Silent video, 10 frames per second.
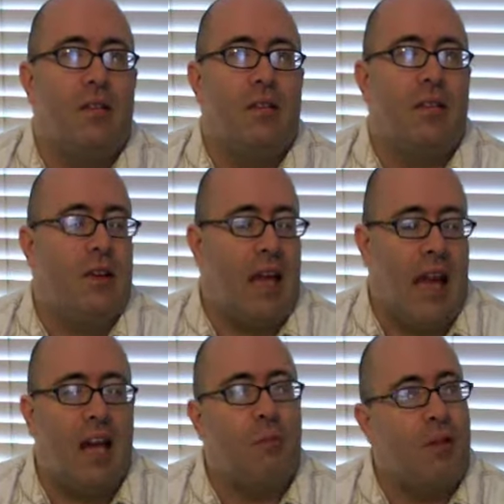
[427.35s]
The
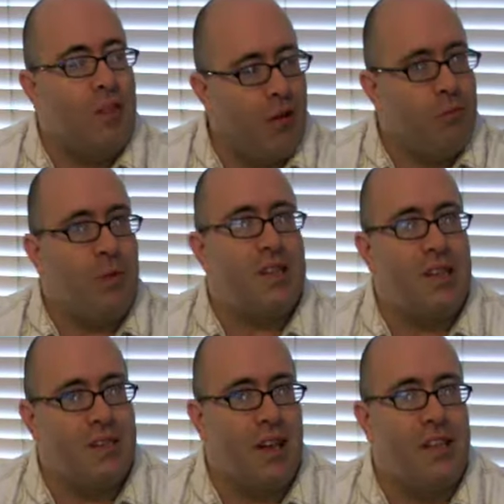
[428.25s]
animal that they would
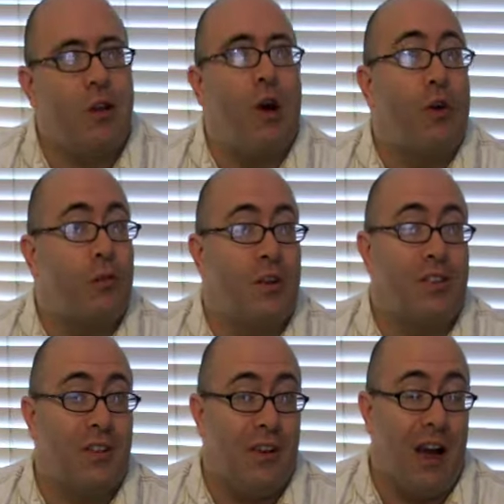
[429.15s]
present as an offering
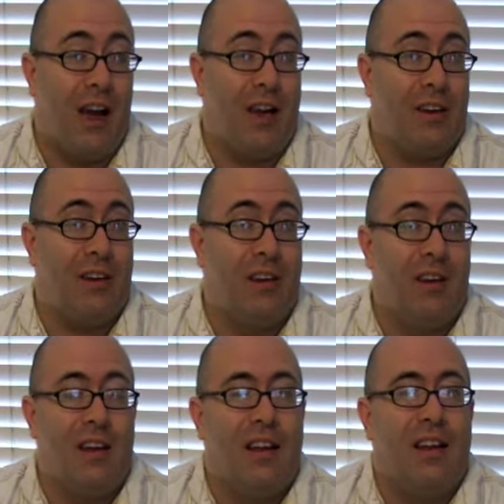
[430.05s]
to God,
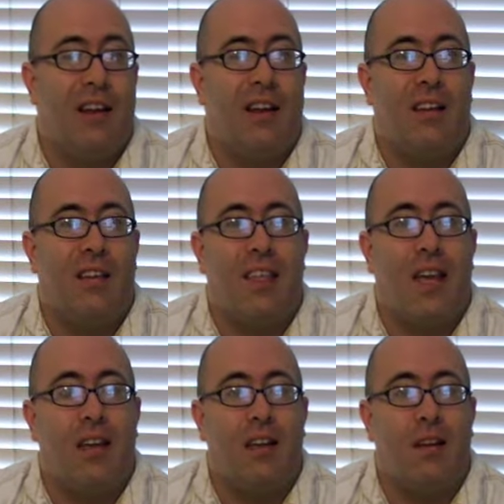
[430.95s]

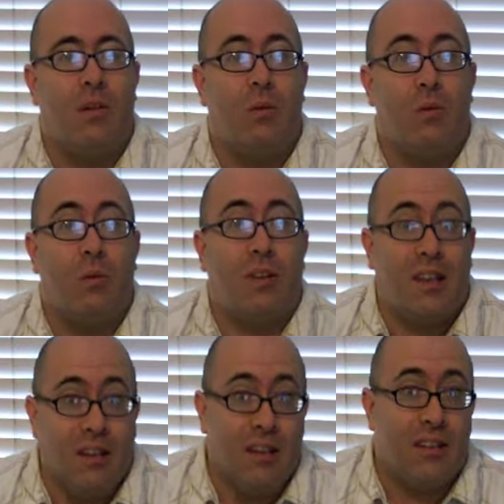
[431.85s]
they would
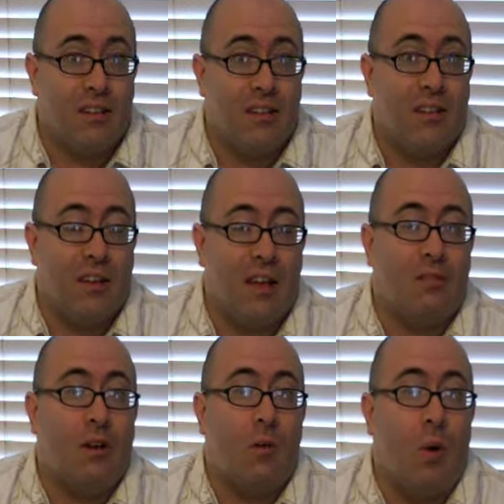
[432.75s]
kill it. It
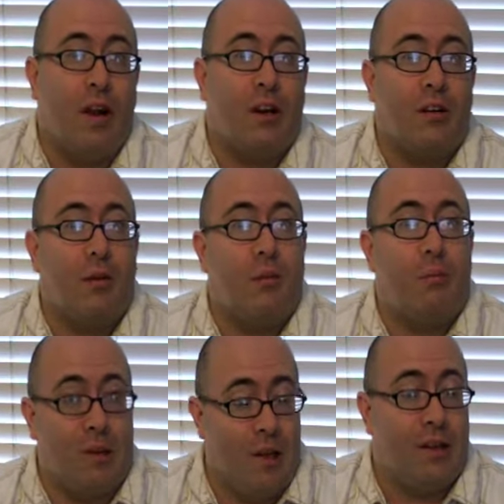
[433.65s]
required
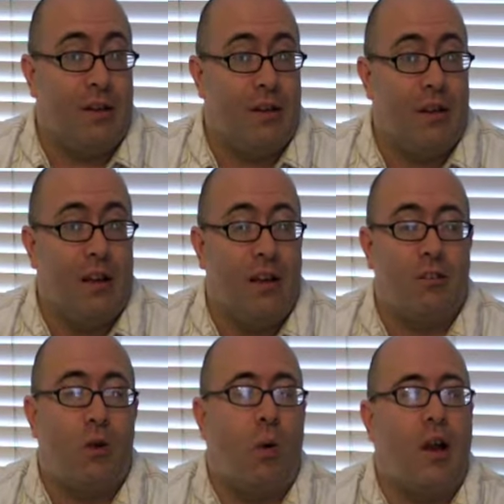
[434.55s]
blood. It
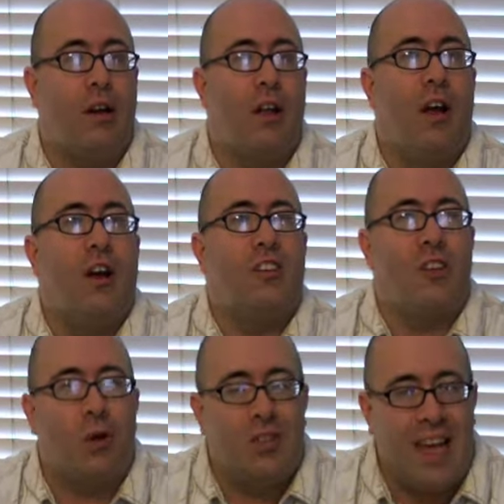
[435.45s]
required
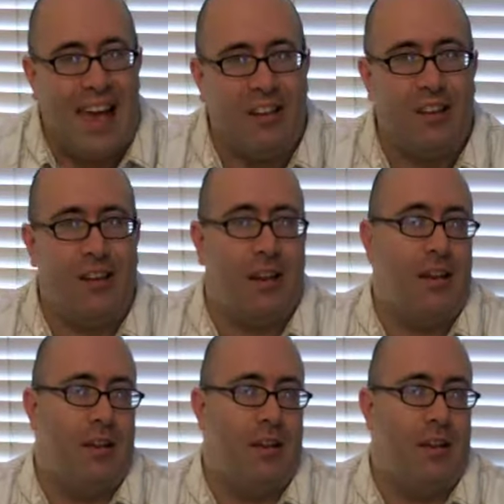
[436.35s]
totality.